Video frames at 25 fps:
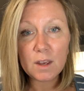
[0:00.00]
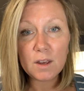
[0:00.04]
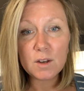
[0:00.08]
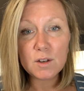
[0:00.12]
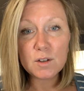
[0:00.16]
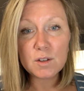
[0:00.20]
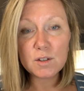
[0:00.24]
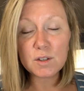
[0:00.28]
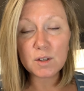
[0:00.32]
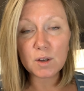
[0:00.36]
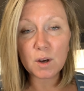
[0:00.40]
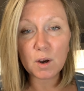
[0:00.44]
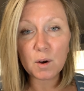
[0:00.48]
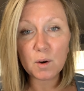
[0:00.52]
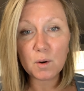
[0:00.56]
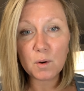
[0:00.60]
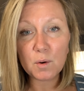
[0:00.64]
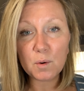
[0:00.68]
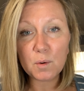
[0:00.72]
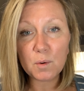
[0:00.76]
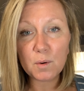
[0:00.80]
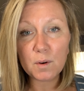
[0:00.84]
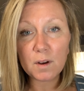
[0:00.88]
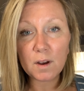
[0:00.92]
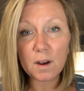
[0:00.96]

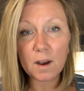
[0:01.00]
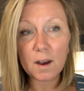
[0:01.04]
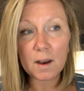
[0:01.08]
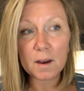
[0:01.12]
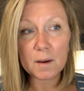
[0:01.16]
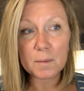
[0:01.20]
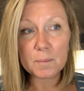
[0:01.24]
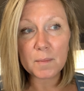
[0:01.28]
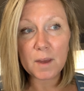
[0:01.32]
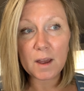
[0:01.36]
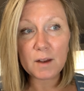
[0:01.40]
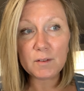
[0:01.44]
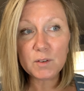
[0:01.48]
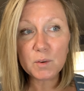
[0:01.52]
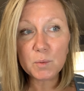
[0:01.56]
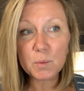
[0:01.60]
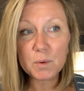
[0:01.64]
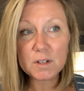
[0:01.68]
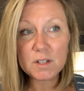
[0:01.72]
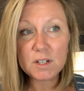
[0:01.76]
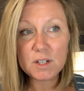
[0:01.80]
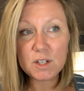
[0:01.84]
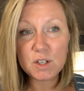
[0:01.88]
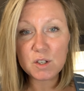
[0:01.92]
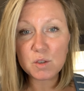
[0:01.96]
So
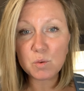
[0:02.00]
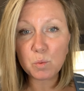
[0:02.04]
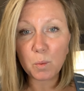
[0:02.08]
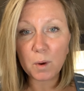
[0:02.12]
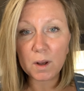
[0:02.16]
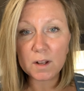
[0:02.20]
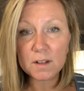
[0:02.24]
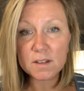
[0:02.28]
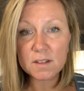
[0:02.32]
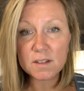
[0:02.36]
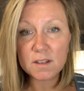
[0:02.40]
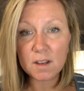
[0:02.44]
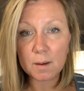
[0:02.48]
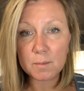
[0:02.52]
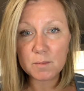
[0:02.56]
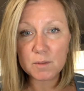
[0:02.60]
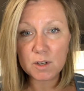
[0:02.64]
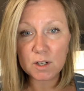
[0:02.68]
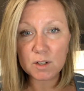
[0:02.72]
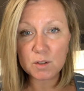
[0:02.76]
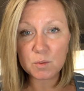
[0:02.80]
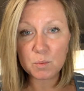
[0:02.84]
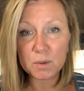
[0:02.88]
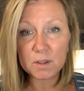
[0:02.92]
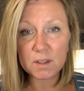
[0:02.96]
everyone teaches one
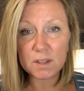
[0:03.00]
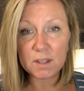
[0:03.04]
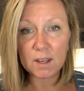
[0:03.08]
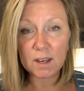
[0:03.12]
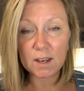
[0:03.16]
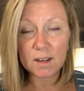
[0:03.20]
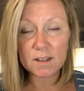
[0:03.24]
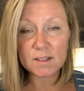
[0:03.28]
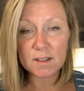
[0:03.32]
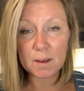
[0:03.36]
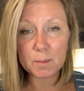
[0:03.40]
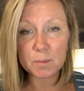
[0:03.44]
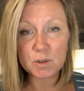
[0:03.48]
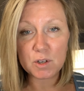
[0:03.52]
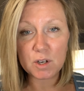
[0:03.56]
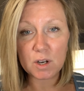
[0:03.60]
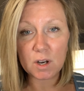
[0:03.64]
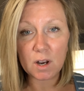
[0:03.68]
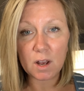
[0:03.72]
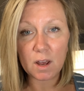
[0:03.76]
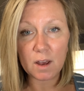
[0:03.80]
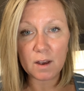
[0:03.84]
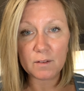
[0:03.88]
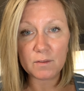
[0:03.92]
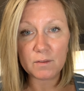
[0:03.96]
subject with the
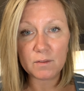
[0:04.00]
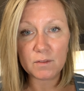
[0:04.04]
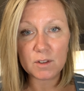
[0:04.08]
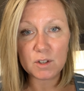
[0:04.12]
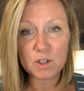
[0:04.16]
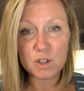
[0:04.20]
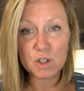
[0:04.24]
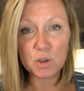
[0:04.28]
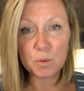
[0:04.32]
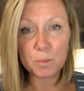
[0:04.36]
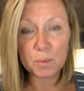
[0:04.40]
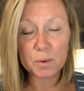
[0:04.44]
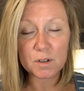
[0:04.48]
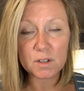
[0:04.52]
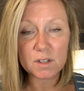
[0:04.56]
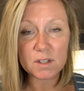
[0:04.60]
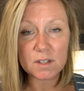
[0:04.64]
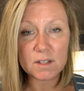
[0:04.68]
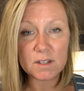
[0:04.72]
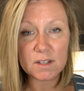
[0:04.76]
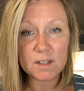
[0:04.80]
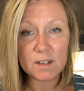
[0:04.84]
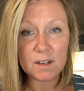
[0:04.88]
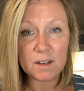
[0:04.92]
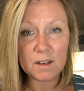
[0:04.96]
exception of the
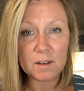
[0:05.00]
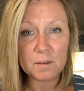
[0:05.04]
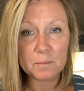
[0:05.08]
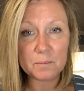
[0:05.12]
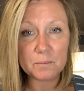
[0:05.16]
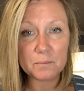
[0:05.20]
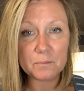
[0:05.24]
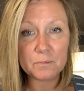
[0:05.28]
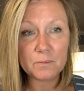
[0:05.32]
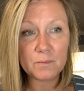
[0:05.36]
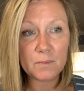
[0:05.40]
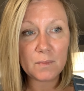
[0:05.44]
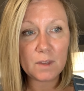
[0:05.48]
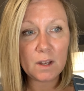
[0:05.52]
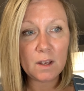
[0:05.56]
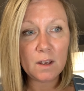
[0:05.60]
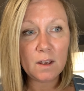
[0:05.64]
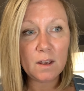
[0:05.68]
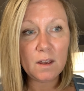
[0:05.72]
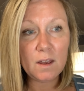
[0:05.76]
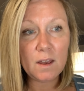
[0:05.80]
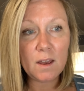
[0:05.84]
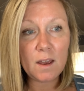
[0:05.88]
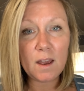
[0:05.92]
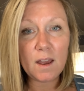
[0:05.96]
2-person team,
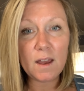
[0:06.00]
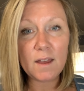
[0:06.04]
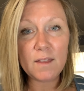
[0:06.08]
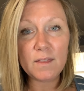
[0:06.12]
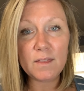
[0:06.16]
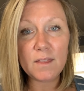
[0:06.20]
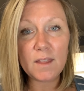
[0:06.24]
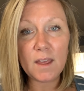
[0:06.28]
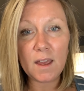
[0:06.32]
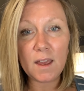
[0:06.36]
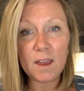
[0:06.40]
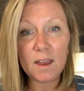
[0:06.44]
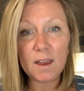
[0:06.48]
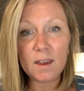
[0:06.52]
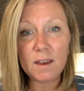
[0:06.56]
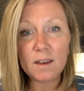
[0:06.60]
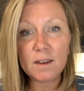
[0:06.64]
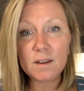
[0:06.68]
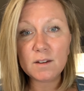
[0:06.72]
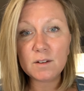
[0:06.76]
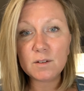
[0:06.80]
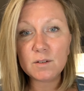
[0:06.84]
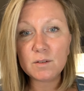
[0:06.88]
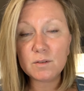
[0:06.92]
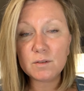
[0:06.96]
and
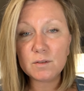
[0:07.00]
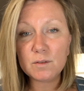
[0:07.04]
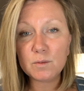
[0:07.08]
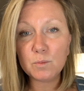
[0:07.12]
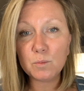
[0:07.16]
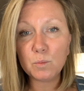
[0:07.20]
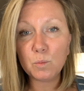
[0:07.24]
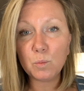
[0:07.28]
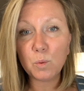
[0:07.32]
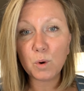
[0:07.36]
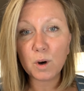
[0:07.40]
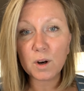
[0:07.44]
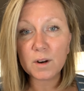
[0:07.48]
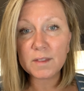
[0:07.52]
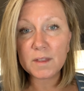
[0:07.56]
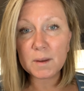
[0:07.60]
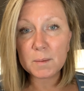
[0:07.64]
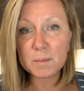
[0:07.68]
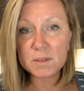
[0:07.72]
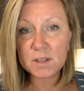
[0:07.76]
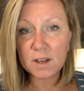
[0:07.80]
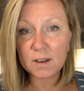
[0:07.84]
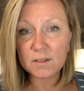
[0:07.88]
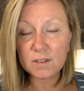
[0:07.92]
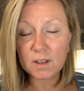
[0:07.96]
they work
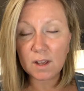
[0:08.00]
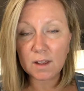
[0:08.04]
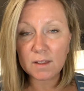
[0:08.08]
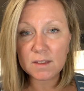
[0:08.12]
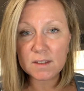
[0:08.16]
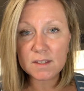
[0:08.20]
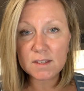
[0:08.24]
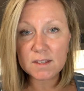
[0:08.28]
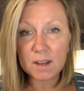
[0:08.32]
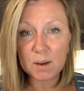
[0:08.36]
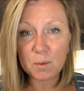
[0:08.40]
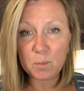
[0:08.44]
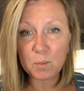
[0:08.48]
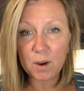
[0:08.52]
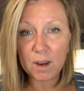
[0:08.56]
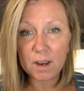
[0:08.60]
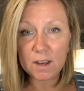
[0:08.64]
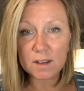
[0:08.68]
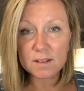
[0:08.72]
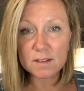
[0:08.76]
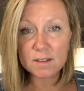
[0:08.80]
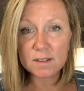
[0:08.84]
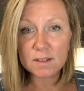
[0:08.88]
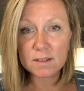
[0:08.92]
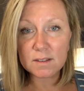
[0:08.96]
themselves out the same way
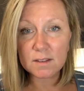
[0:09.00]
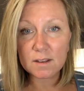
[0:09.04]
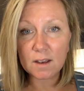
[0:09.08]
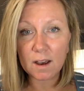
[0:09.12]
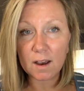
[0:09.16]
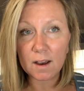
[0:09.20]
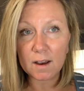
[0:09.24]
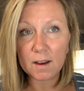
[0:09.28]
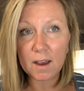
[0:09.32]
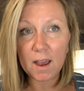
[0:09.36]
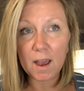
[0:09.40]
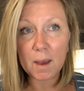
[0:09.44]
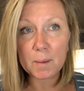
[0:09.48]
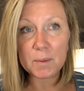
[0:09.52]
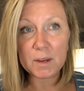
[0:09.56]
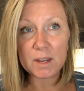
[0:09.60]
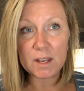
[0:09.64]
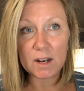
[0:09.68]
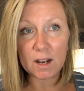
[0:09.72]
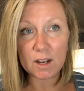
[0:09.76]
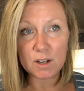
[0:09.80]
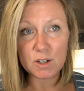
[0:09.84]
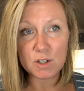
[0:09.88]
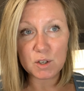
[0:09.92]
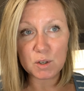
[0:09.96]
as Abby
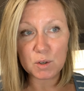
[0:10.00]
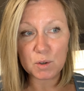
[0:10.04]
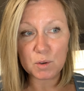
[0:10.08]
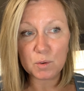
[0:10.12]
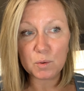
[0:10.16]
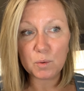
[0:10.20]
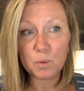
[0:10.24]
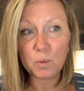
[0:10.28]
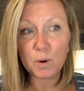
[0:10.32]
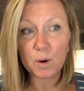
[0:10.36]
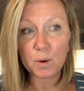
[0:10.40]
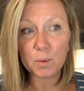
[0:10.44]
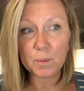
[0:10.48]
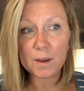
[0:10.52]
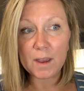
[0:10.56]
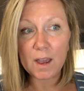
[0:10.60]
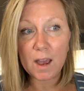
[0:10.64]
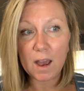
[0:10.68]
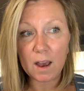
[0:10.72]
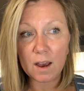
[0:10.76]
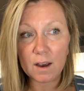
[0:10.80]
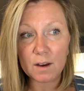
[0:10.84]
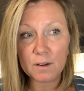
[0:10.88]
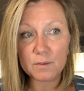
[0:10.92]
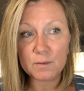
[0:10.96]
and I do, where we
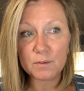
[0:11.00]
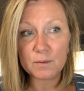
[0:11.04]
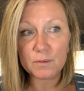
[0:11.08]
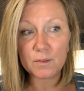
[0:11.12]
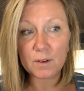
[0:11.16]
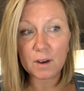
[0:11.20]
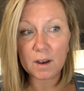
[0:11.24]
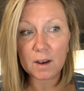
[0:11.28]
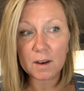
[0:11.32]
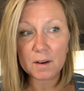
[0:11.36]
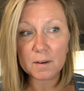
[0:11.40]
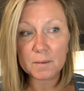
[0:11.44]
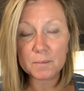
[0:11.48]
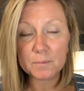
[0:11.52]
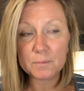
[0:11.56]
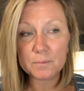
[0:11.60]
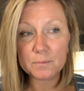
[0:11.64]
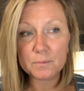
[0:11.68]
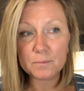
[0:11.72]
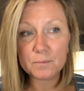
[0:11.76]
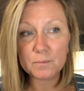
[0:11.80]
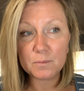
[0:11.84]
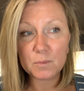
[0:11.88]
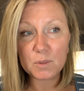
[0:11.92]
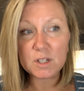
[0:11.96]
have
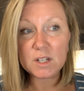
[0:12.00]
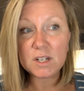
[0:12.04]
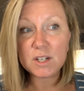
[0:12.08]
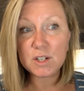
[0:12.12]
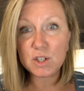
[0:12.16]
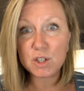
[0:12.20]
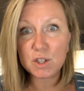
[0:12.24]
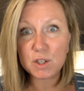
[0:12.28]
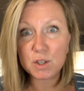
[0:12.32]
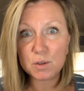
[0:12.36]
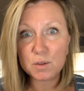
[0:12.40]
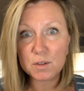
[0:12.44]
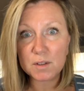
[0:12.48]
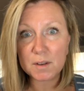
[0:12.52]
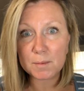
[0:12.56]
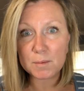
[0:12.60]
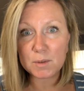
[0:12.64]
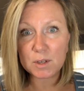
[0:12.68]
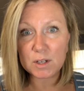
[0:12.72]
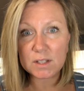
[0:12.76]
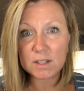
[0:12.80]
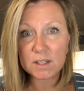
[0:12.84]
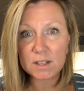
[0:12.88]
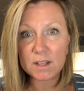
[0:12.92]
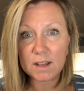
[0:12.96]
we teach 2
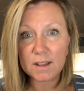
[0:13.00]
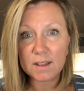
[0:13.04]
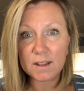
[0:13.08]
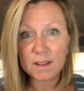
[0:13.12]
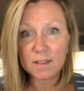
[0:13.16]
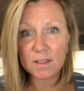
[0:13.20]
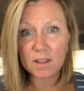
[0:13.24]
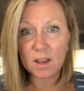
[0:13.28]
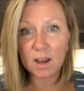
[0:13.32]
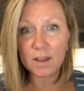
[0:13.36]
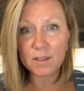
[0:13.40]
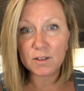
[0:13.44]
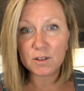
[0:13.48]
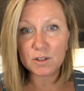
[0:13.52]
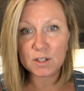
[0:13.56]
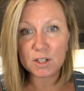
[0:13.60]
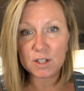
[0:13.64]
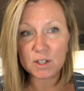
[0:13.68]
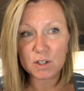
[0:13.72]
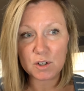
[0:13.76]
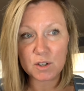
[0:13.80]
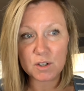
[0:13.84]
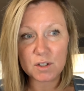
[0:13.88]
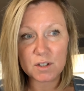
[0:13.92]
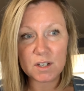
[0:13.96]
subjects, and then the other
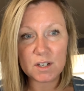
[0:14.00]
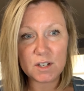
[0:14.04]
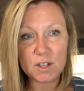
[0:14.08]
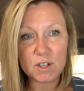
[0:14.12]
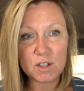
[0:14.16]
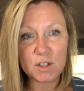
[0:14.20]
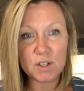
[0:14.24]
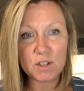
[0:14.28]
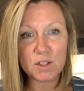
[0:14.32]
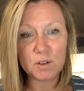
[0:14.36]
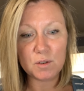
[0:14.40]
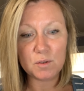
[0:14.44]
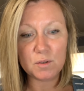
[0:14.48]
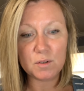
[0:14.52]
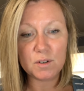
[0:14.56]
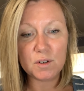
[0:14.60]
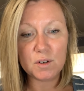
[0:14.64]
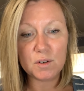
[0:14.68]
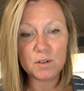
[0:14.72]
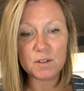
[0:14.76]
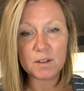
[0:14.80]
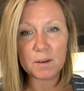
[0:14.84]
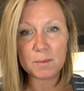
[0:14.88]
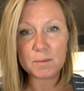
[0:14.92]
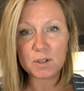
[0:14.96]
teacher teaches
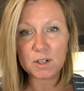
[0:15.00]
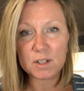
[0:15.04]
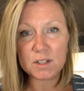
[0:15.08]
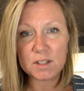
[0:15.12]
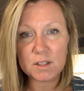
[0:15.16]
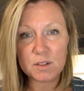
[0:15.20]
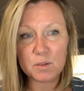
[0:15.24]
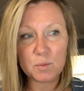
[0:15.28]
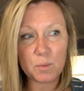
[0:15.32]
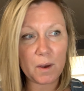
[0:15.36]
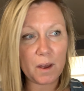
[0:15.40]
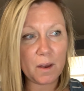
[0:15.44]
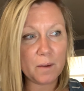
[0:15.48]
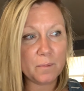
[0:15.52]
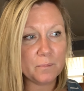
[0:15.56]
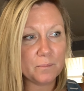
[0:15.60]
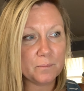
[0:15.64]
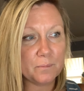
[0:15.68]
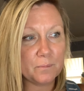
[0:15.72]
2 subjects as well.